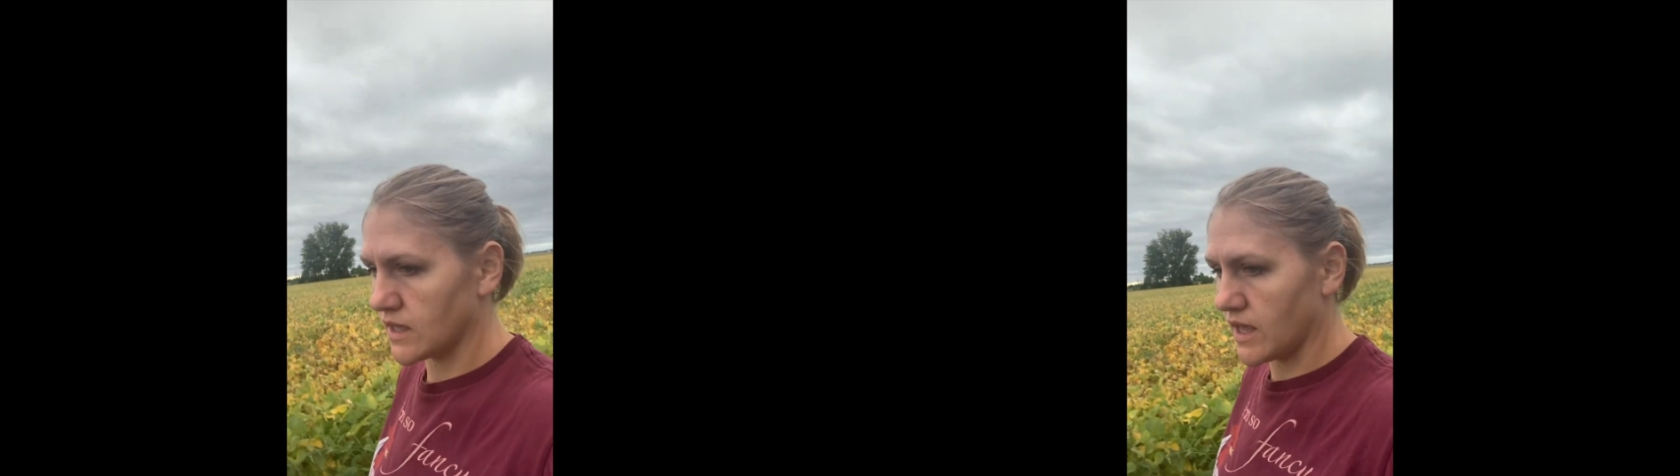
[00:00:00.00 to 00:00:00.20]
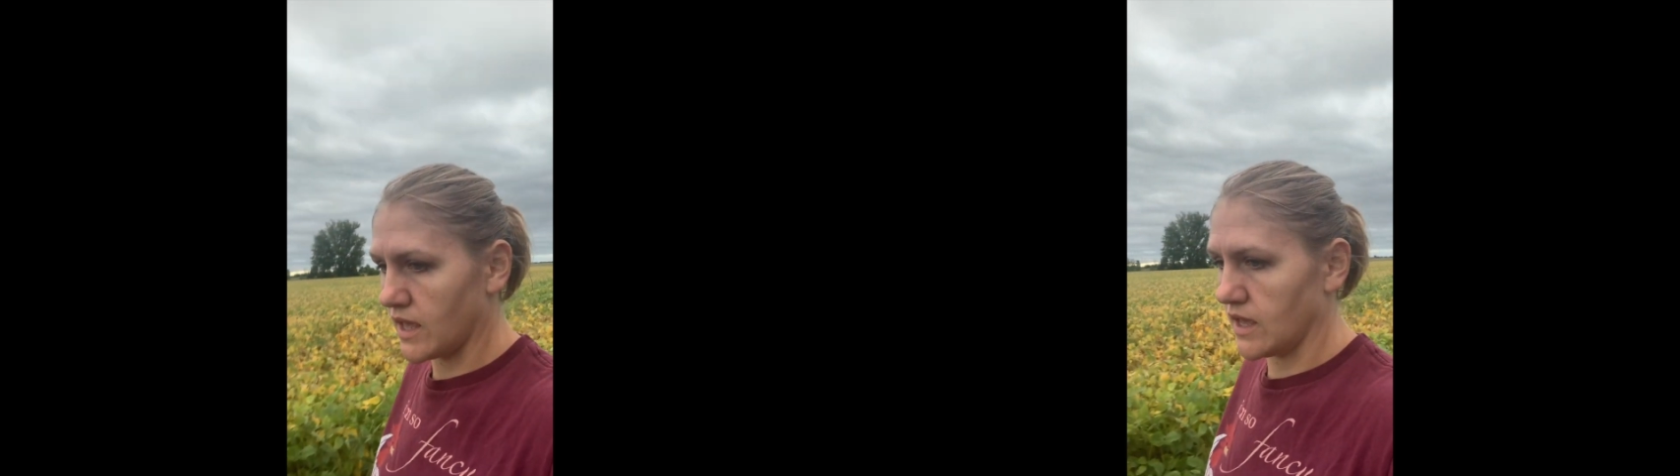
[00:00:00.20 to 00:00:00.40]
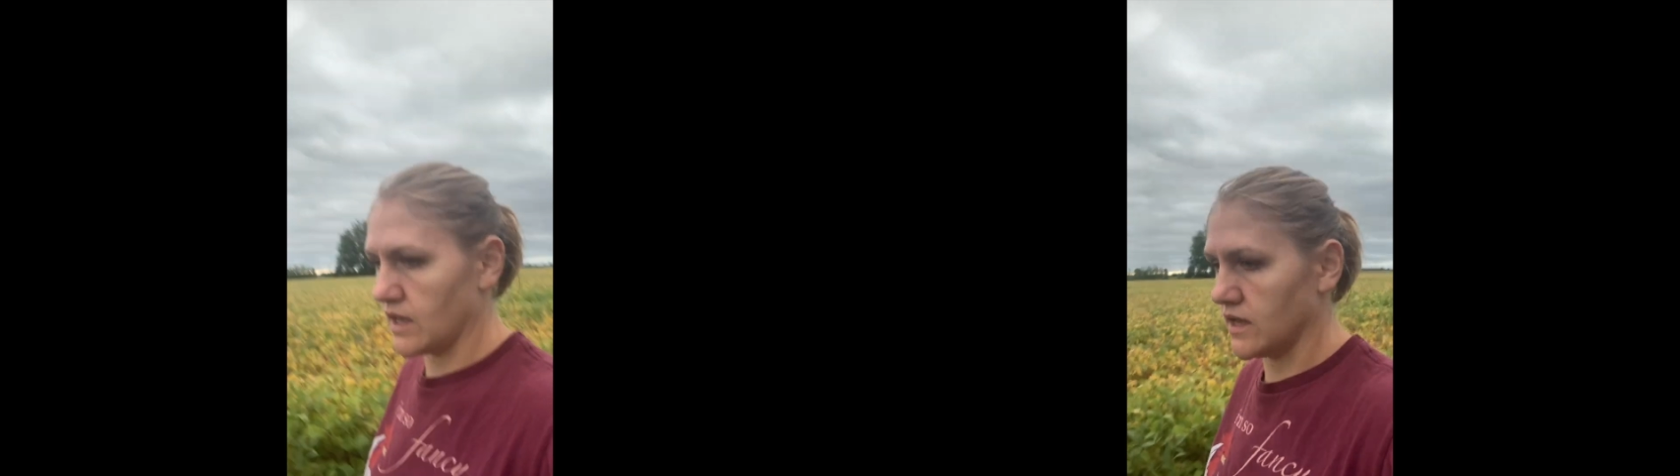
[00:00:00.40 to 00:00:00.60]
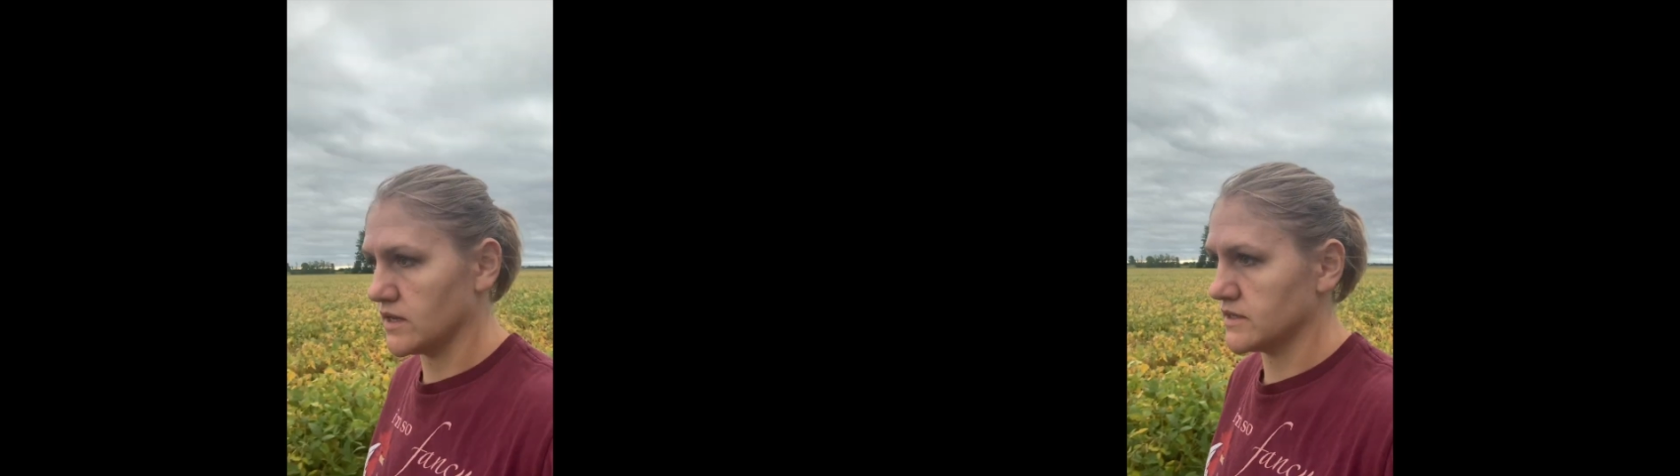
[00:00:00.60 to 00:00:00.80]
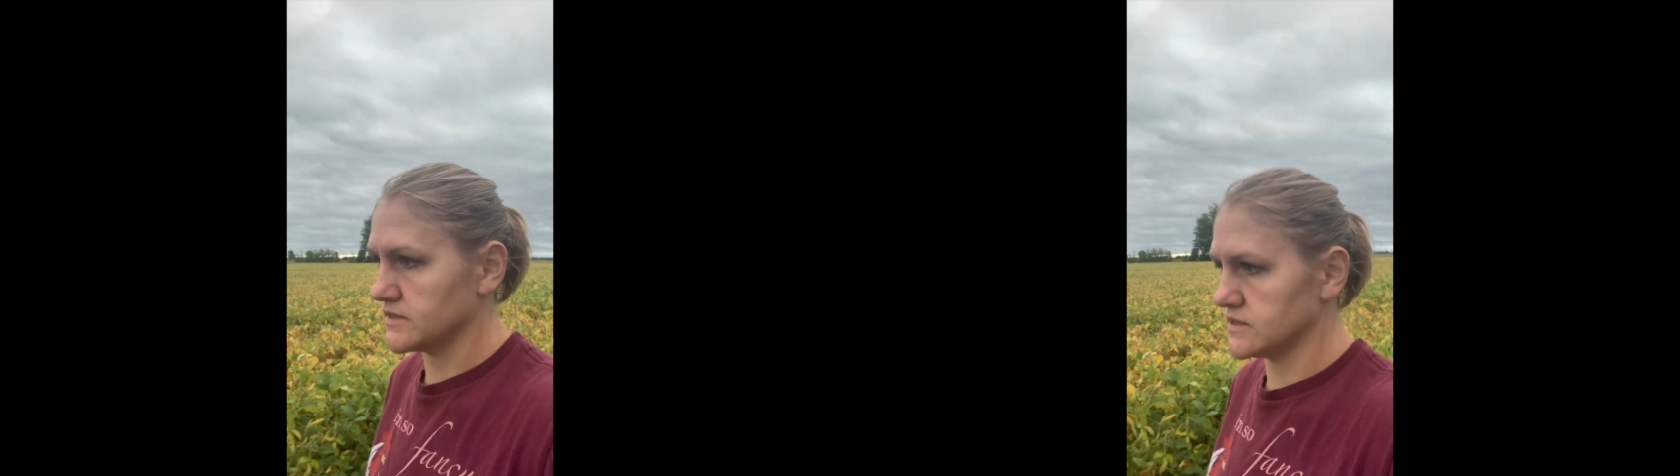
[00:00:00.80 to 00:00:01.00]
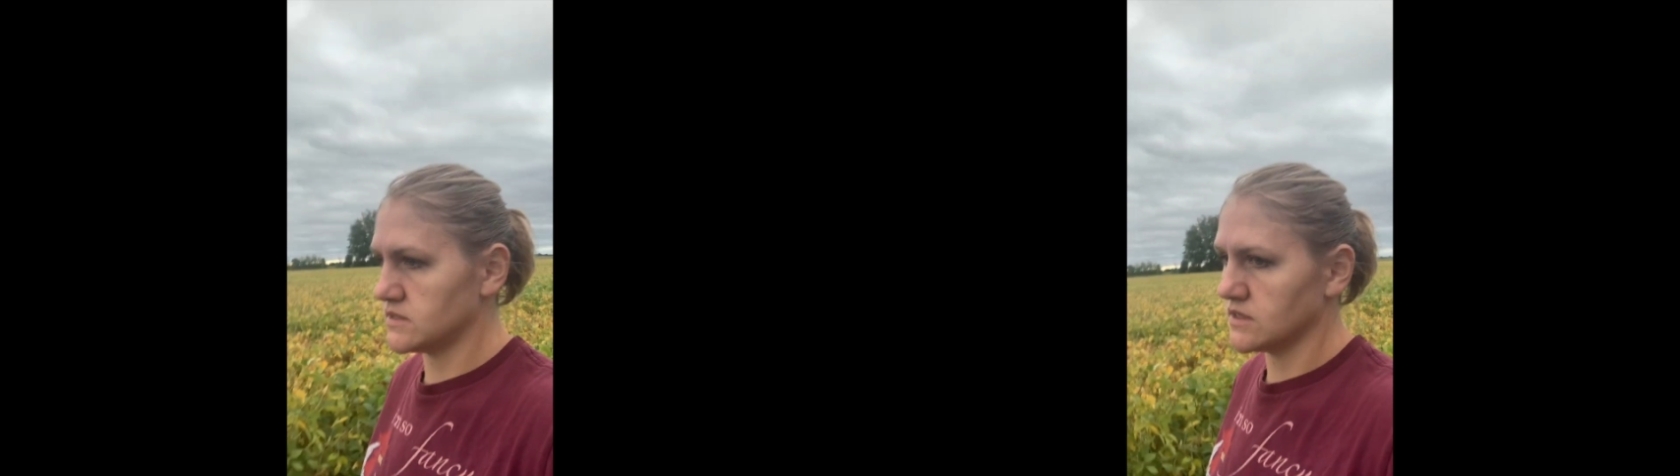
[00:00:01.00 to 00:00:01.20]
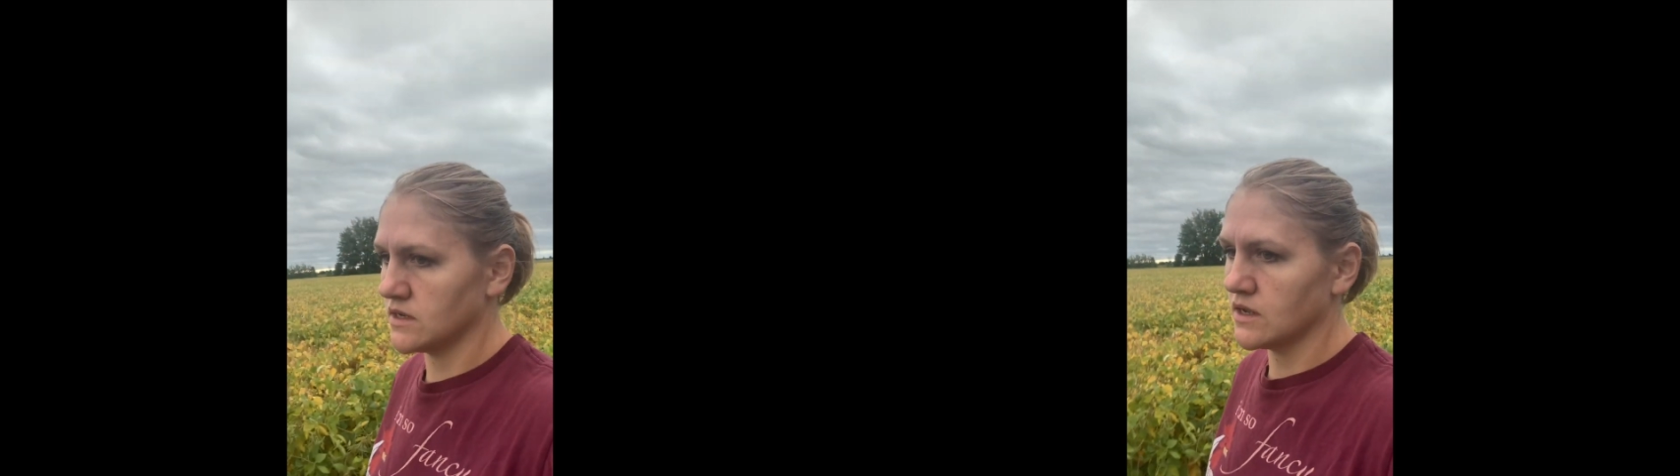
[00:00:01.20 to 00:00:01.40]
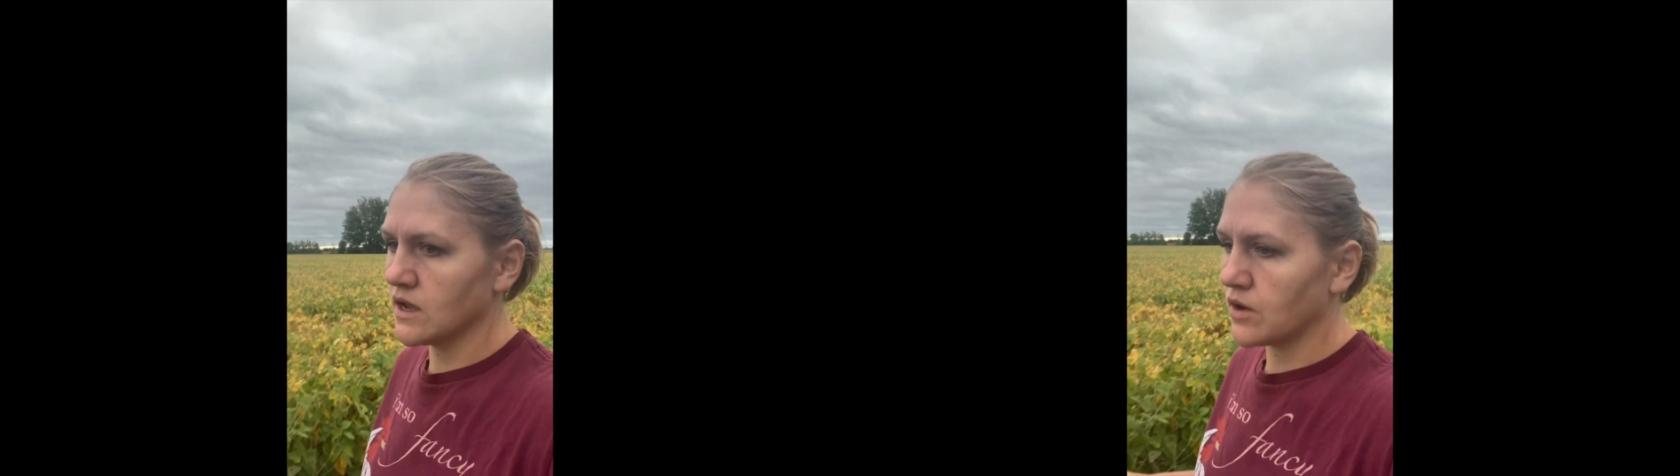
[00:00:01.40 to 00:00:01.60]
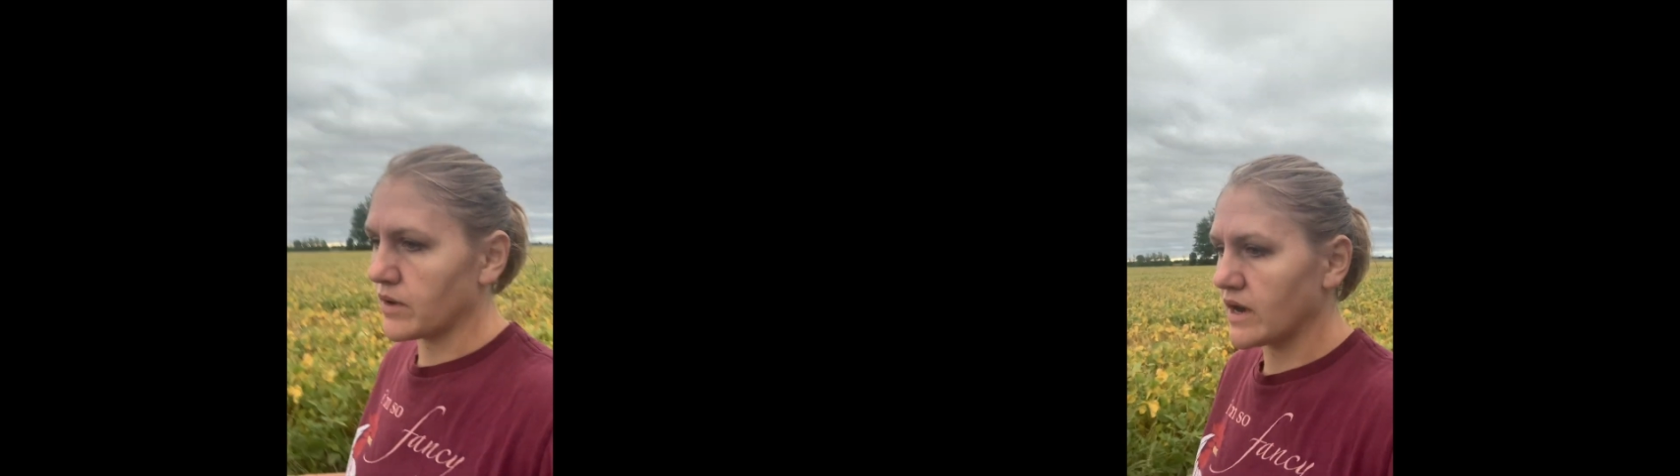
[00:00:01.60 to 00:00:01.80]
and right